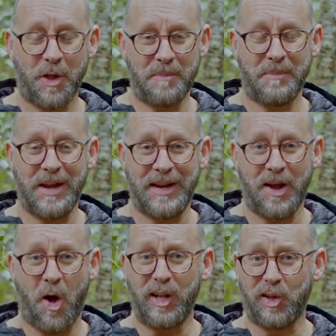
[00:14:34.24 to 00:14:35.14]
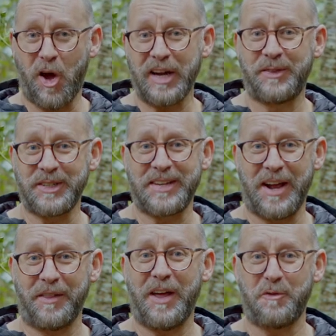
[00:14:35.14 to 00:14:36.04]
you're like me, I like the
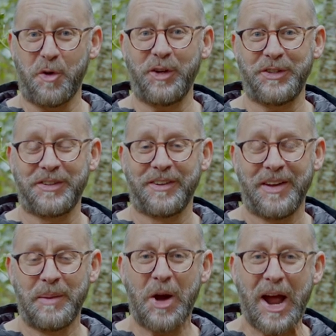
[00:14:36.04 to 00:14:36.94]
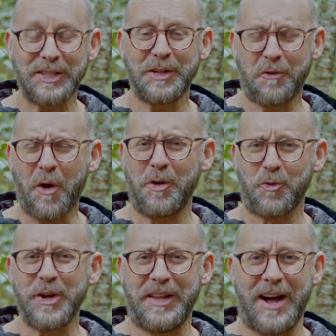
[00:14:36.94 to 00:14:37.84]
sound of that verse, but I actually find it
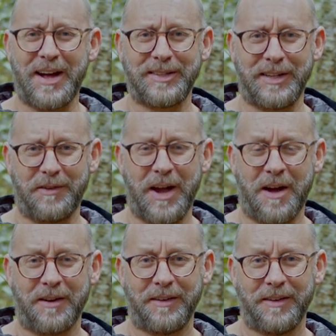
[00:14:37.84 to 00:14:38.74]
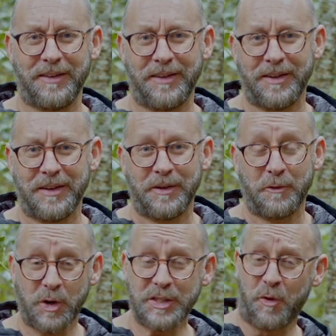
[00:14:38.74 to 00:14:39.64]
really hard to live out.
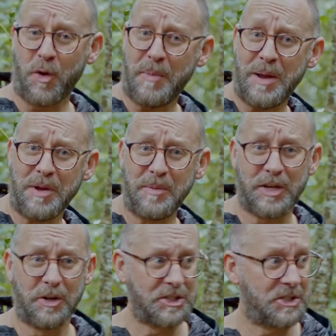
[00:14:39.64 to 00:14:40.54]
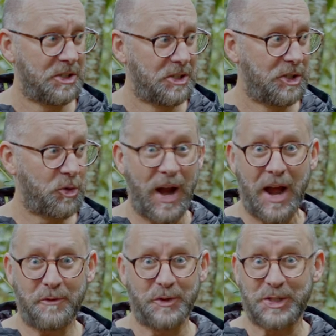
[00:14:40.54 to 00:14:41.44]
First of all, it may be because, do I
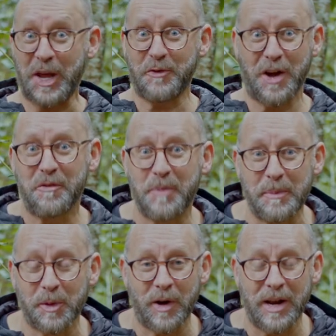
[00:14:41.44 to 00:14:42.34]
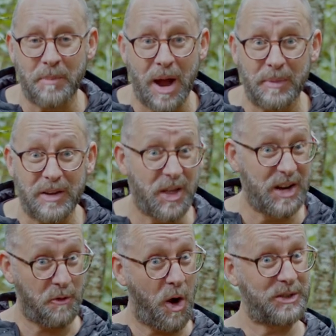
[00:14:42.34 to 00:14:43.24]
have safe enough people around about me that
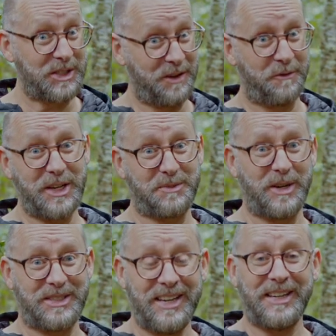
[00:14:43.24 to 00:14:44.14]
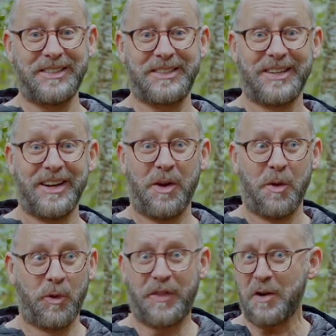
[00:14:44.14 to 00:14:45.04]
if I was to confess my sins,
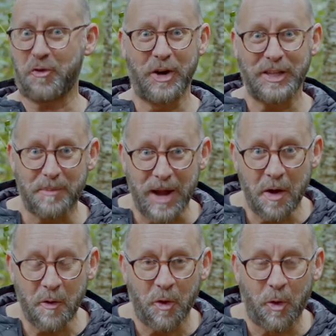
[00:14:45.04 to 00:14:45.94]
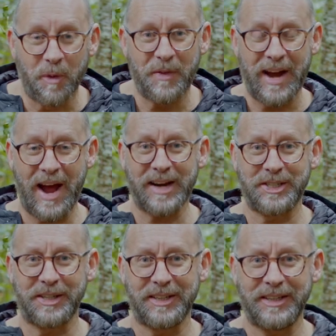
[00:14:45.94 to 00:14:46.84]
would that freak them out? Or would they
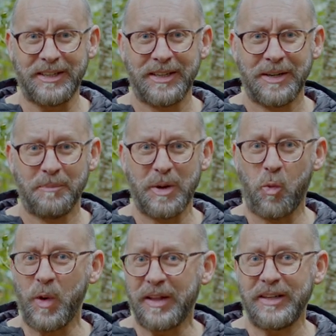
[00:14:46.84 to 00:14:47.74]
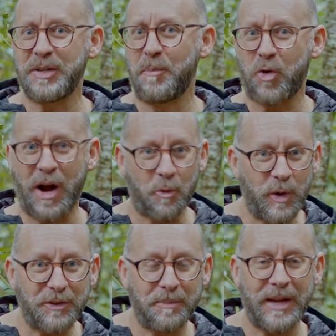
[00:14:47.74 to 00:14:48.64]
actually be willing to pray
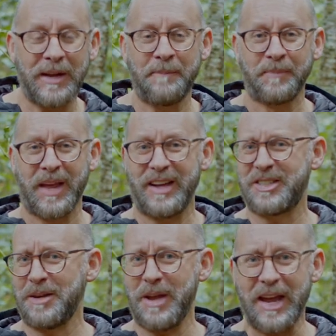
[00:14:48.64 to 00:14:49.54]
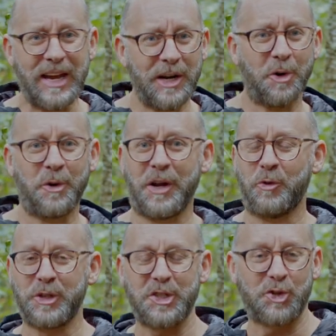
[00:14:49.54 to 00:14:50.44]
with me and see me healed
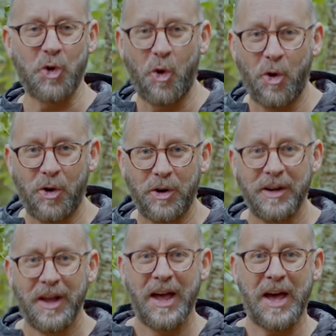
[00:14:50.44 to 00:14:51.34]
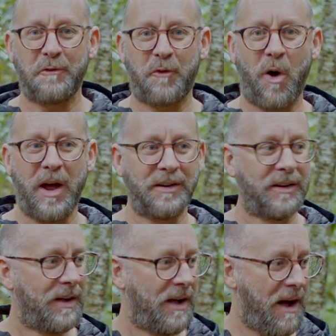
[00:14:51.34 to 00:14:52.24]
and restored and find
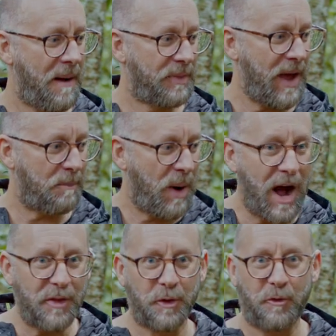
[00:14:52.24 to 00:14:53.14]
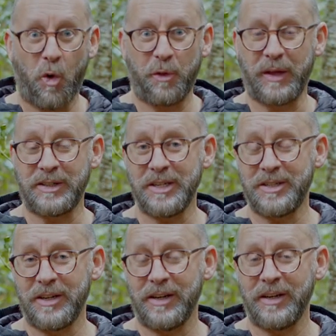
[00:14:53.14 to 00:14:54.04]
that path of
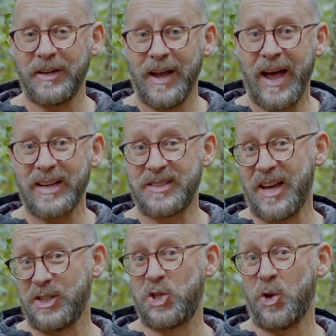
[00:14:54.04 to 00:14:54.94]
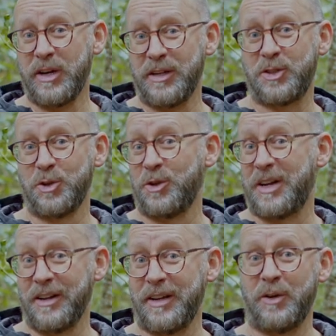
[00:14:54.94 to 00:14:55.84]
authenticity as that journey to
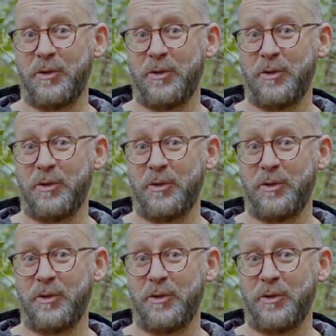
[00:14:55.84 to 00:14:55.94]
healing